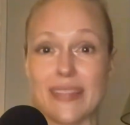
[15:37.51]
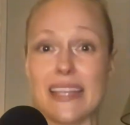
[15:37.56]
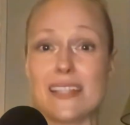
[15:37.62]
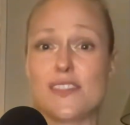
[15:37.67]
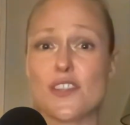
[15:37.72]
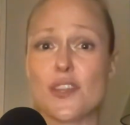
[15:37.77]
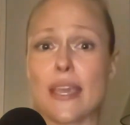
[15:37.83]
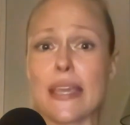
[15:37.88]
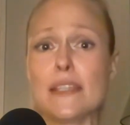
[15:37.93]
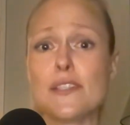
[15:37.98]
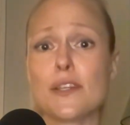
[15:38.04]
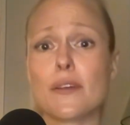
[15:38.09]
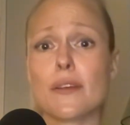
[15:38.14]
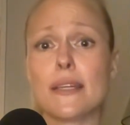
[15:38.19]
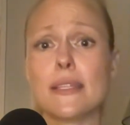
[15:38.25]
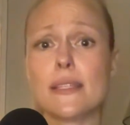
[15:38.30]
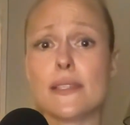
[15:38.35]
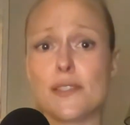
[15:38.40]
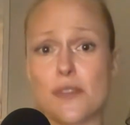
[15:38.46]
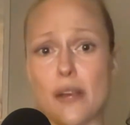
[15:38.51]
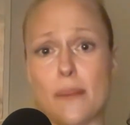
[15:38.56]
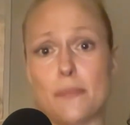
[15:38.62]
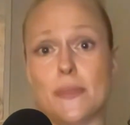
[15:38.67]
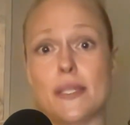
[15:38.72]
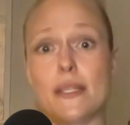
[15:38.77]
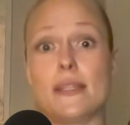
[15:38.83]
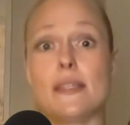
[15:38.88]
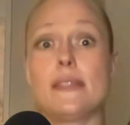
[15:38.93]
And so endocrine
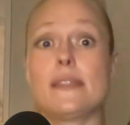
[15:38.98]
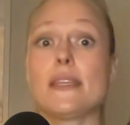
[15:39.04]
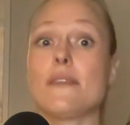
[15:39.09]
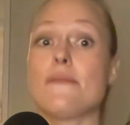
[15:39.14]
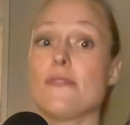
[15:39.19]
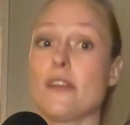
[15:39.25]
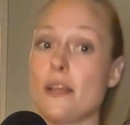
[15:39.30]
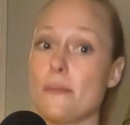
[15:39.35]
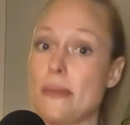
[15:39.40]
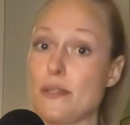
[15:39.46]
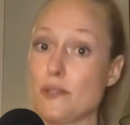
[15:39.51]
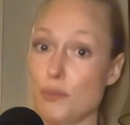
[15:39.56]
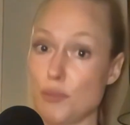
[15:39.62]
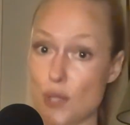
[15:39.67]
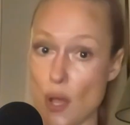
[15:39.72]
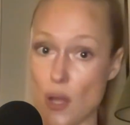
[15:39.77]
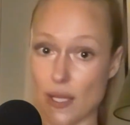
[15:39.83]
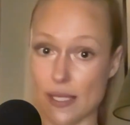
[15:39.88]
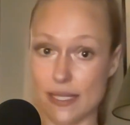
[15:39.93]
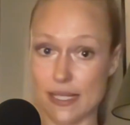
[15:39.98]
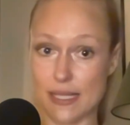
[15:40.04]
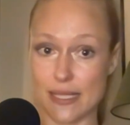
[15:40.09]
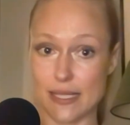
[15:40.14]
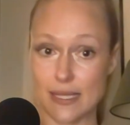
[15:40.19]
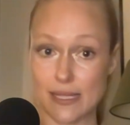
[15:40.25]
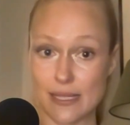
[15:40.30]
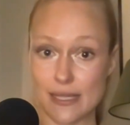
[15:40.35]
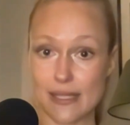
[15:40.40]
disruptors, environmental
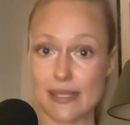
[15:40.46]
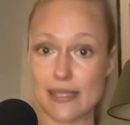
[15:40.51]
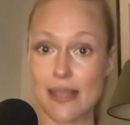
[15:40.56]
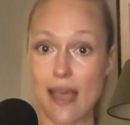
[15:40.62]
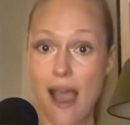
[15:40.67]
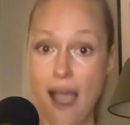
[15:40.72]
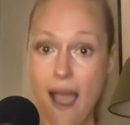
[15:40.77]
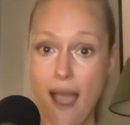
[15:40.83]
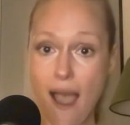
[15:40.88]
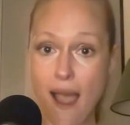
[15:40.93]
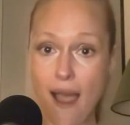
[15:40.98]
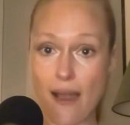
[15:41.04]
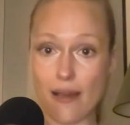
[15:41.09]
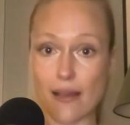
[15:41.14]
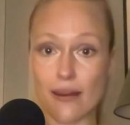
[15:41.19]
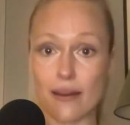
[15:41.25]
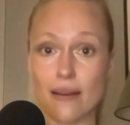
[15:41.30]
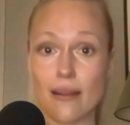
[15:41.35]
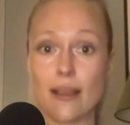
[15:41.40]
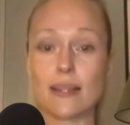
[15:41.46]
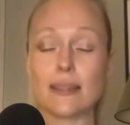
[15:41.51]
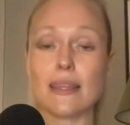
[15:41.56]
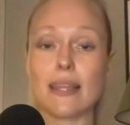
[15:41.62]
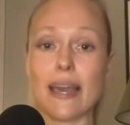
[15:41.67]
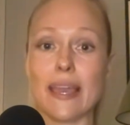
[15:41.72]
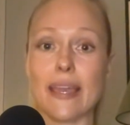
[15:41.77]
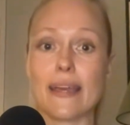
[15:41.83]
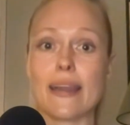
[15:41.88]
toxins, are
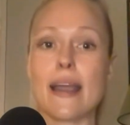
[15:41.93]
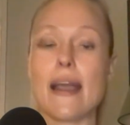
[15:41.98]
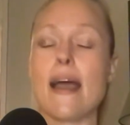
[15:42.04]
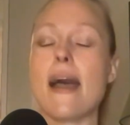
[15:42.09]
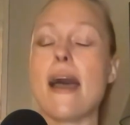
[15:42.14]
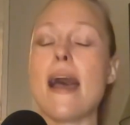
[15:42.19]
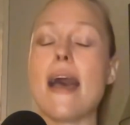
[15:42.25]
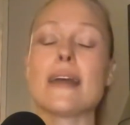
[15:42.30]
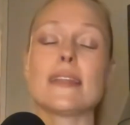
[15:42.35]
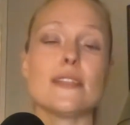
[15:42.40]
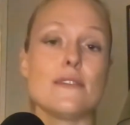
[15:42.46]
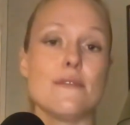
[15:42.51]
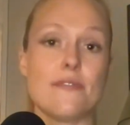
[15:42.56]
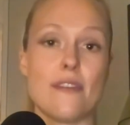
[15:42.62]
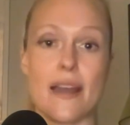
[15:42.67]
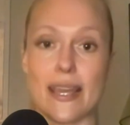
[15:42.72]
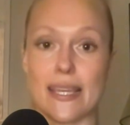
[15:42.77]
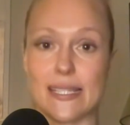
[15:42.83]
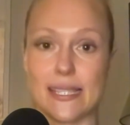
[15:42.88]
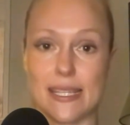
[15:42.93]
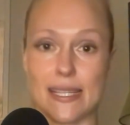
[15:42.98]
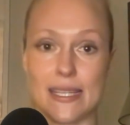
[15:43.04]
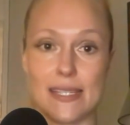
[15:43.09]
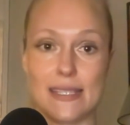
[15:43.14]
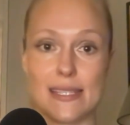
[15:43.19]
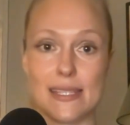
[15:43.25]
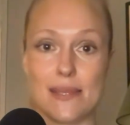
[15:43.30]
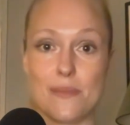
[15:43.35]
like
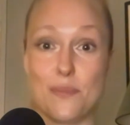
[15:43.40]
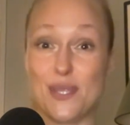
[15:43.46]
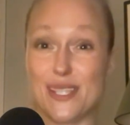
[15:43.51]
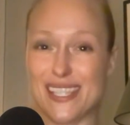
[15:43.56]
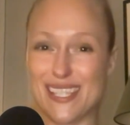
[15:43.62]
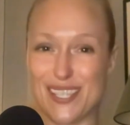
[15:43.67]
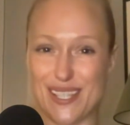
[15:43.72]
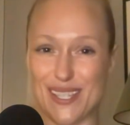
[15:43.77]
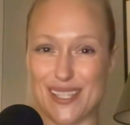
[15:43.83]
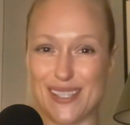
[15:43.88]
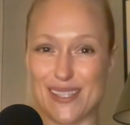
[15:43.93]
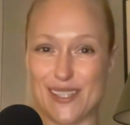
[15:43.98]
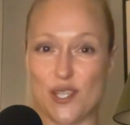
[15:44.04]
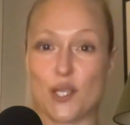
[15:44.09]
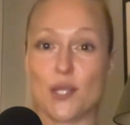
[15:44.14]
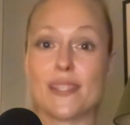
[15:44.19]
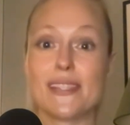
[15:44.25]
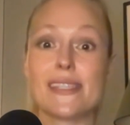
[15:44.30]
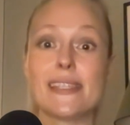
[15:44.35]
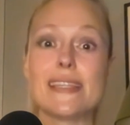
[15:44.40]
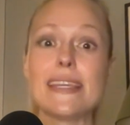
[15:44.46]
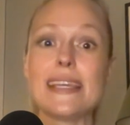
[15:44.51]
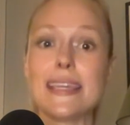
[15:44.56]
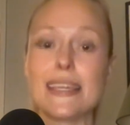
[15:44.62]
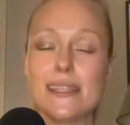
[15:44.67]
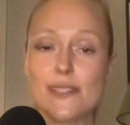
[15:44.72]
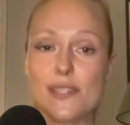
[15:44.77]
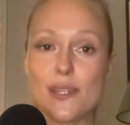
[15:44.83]
uninvited musicians who
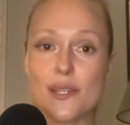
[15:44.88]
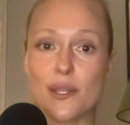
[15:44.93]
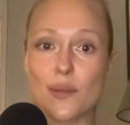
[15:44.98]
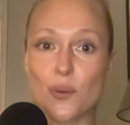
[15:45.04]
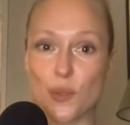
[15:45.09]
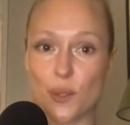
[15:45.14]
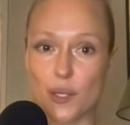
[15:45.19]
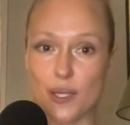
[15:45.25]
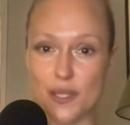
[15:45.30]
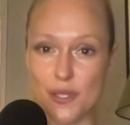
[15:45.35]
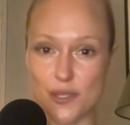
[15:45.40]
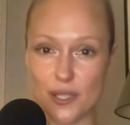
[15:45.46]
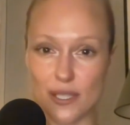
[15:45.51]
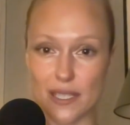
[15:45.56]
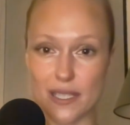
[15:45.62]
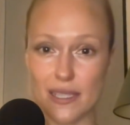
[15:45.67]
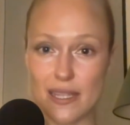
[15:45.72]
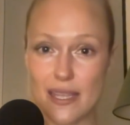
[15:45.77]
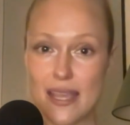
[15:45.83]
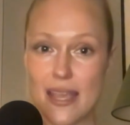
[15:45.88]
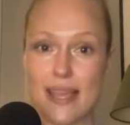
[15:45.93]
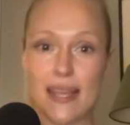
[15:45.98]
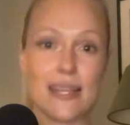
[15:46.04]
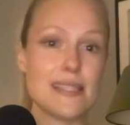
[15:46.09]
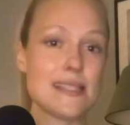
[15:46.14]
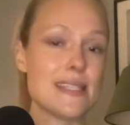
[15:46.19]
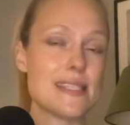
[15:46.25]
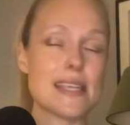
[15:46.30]
sneak into the orchestra
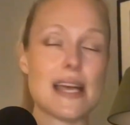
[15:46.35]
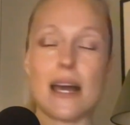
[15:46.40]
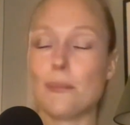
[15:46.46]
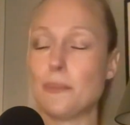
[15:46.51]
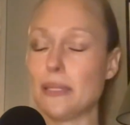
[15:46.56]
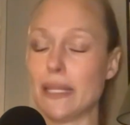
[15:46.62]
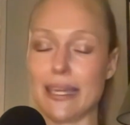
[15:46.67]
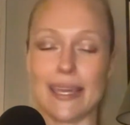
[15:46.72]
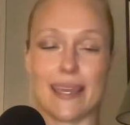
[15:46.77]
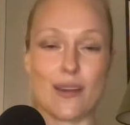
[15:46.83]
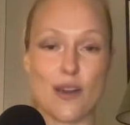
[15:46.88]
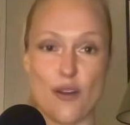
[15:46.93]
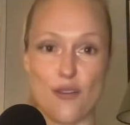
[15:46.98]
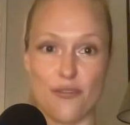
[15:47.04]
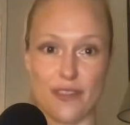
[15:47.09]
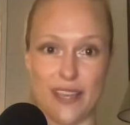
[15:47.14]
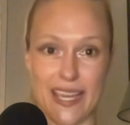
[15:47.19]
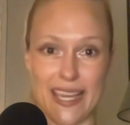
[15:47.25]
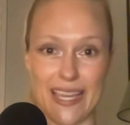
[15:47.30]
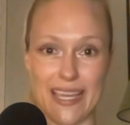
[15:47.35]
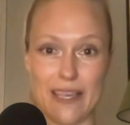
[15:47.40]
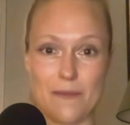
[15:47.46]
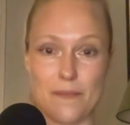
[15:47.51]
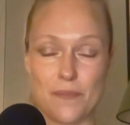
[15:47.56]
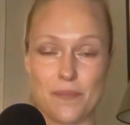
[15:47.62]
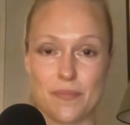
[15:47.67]
and start playing off-key.